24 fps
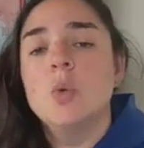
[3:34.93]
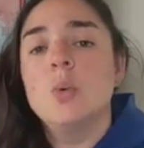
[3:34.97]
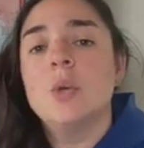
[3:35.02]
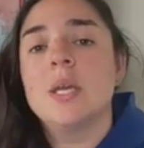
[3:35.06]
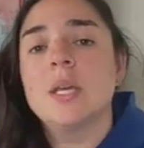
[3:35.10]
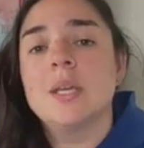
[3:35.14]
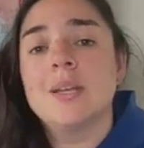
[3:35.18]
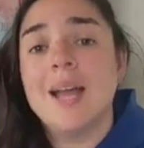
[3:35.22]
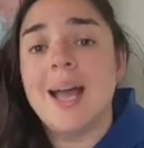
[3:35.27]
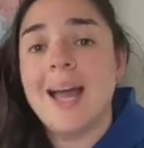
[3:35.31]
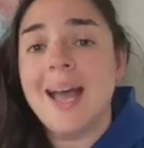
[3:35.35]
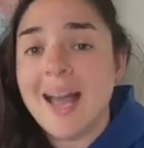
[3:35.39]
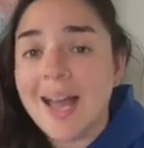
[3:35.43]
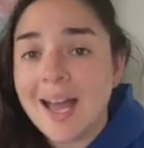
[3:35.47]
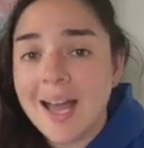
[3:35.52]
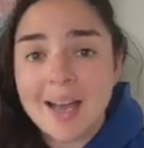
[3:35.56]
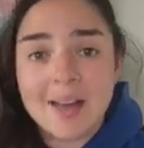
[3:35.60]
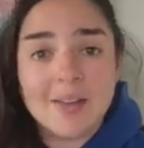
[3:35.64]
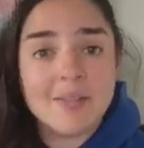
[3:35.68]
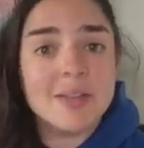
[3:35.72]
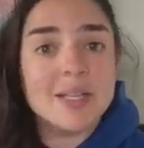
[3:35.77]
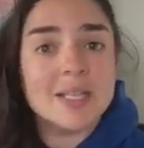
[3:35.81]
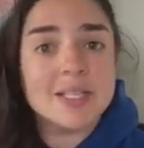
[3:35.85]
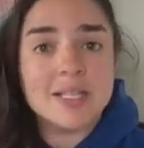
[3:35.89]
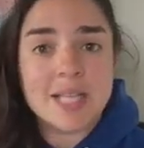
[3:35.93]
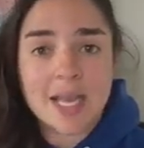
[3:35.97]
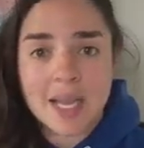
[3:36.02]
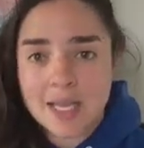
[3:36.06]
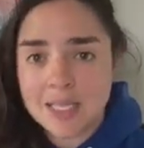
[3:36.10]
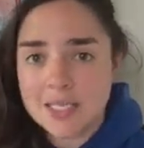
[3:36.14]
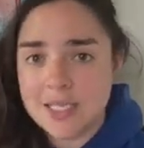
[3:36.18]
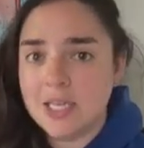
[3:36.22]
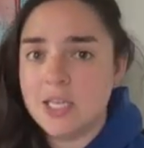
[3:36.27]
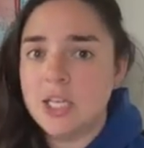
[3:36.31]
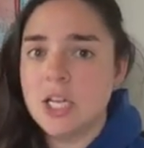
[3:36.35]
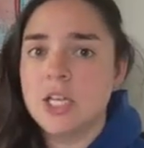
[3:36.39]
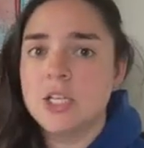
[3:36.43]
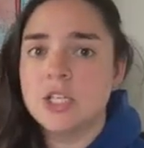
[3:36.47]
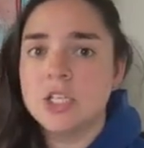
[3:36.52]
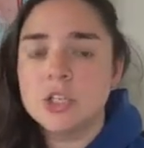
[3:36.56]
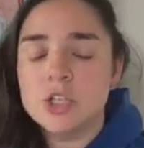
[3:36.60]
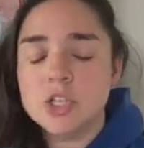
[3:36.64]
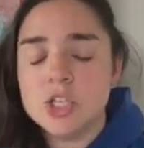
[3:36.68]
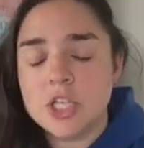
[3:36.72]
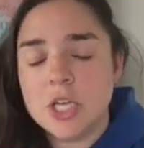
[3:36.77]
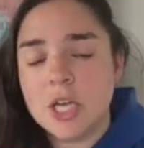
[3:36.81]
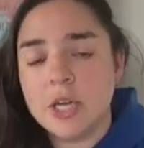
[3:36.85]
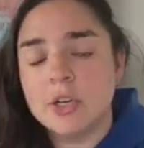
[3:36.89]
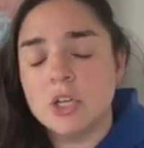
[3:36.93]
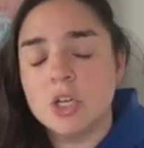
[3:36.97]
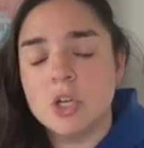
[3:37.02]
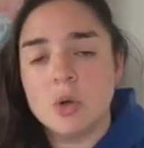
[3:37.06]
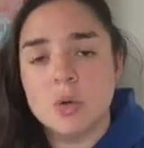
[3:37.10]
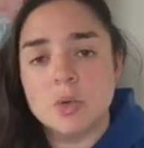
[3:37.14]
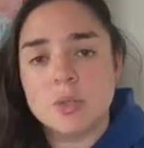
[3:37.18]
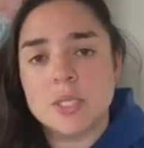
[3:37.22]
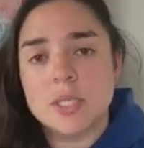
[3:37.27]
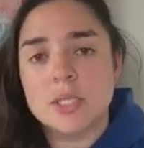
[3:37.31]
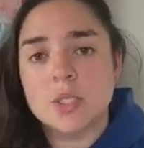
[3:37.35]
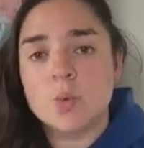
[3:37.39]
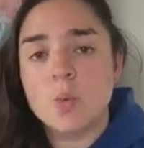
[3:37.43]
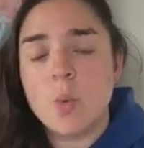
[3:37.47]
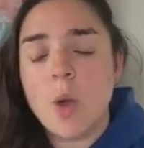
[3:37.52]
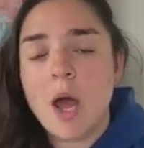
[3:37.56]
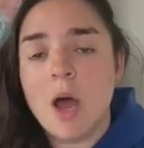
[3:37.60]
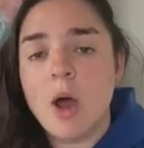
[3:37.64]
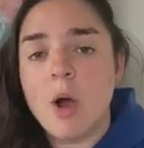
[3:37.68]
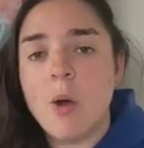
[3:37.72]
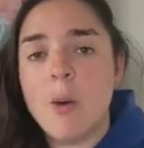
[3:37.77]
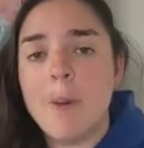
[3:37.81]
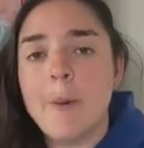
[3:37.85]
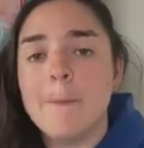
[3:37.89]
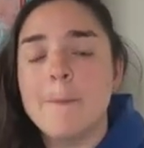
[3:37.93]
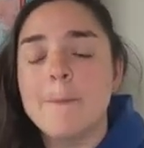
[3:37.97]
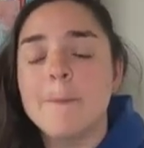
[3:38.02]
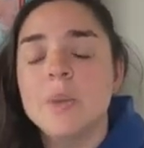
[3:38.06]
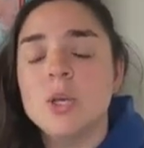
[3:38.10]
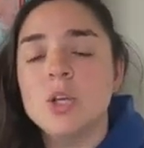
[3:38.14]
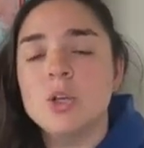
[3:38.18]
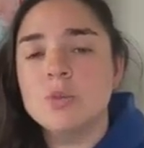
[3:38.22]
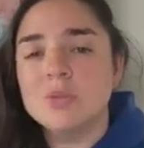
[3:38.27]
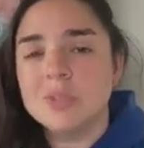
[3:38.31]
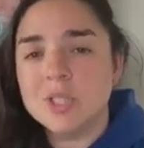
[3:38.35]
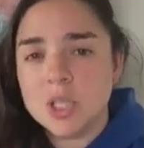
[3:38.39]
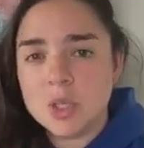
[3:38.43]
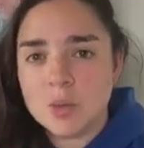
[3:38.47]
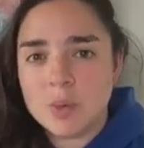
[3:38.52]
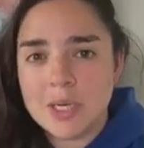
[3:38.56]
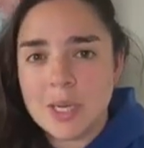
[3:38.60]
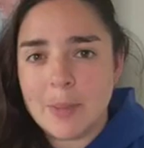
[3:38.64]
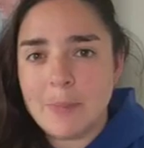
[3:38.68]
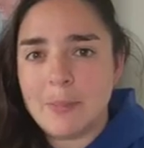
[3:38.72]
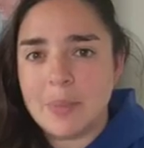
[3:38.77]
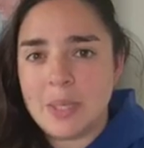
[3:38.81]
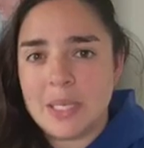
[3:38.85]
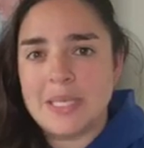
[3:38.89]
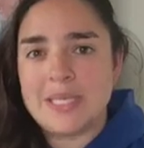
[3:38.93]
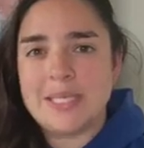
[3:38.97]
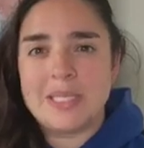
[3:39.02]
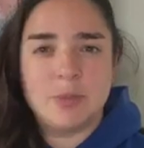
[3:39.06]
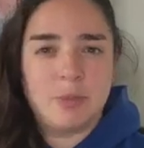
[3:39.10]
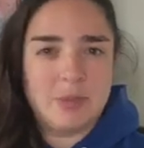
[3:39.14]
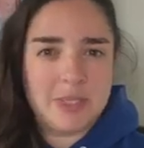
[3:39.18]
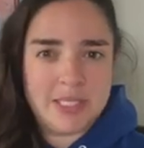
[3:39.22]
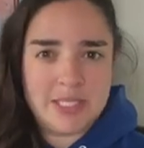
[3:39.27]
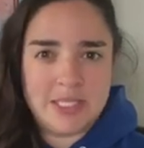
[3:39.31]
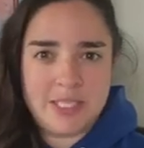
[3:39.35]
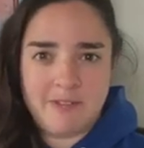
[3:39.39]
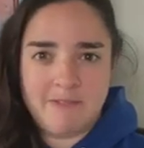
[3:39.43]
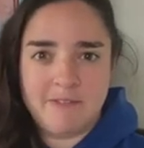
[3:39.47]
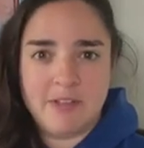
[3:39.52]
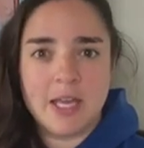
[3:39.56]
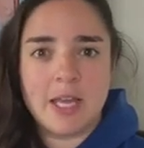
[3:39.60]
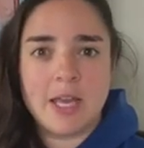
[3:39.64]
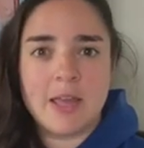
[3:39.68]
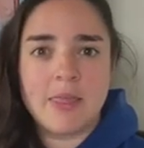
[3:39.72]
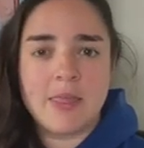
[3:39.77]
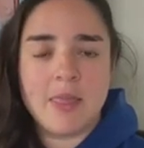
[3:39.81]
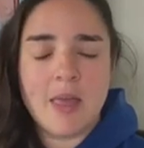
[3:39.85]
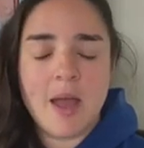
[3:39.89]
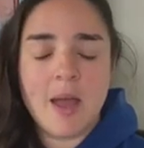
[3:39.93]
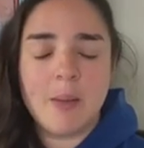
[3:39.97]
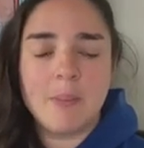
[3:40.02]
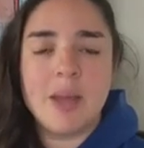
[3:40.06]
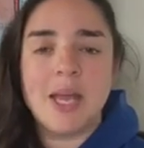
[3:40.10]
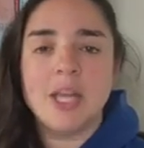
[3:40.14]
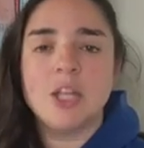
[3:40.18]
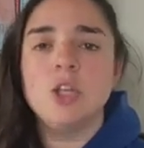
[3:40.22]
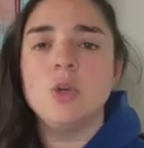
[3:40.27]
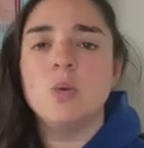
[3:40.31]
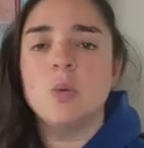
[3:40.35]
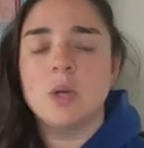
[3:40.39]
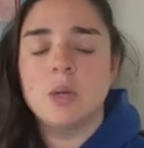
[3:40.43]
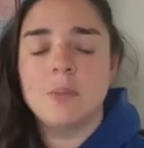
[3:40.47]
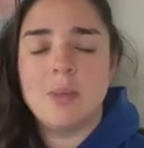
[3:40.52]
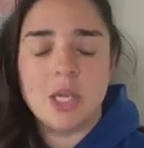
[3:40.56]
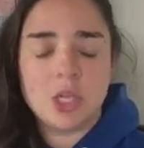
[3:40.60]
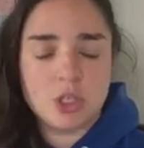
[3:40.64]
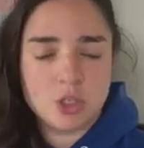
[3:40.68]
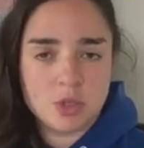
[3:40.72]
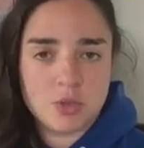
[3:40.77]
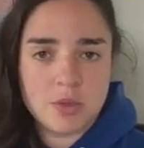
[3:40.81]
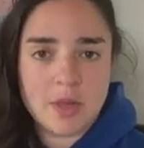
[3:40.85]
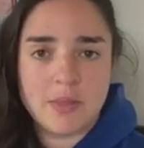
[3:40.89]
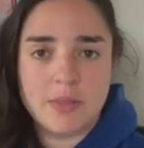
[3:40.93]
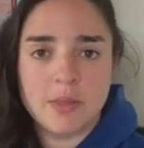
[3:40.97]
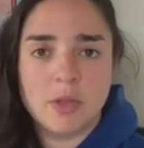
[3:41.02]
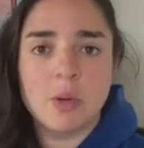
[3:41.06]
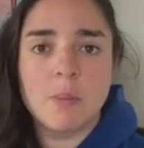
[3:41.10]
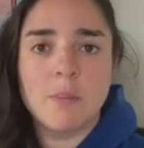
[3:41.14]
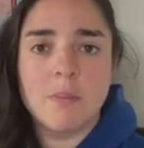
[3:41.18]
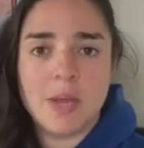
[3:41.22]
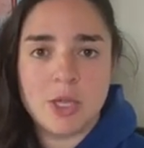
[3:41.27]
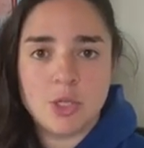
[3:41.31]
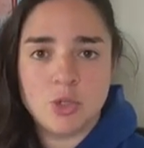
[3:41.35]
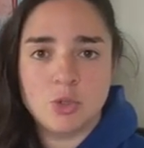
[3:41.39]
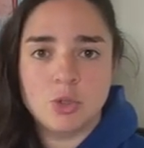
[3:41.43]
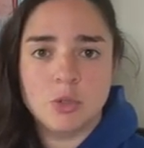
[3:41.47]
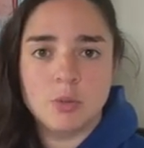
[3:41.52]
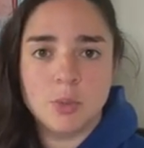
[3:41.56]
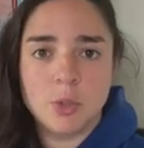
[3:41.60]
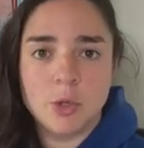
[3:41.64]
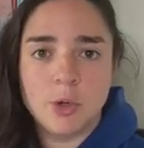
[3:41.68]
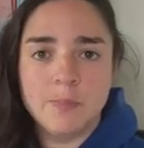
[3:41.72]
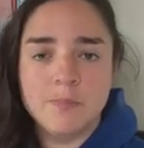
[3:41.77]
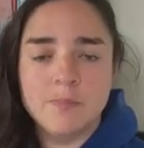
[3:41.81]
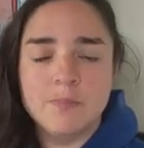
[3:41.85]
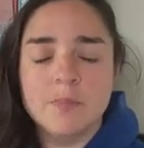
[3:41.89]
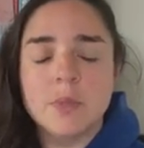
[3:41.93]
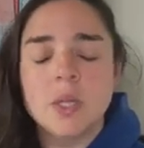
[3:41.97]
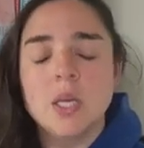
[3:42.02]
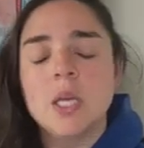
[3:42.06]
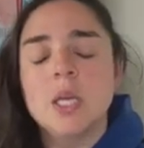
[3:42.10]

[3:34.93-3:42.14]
We can have secondary and tertiary goals as well, but you really want to be specific at them and you want to make sure that they're measurable.